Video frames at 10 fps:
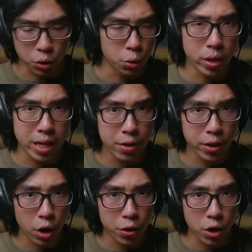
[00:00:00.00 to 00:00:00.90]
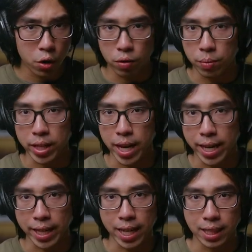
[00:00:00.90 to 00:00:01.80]
You are hearing audio from the
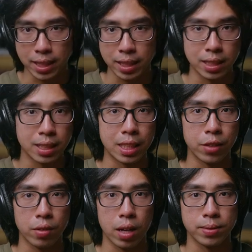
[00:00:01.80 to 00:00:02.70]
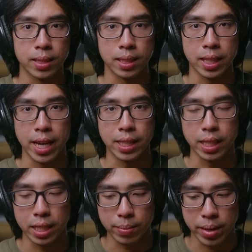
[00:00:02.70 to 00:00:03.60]
AKG C568
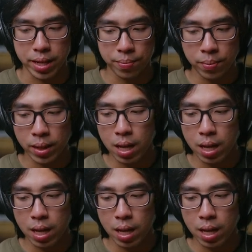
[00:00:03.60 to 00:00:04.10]
EB,